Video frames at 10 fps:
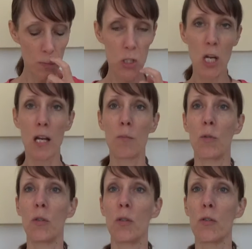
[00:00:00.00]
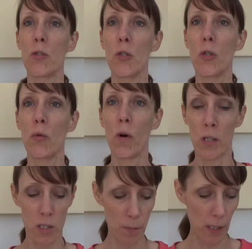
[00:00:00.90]
which animal do you
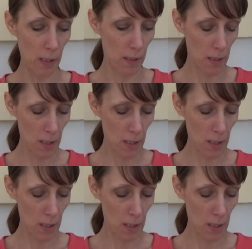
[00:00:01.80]
want to be?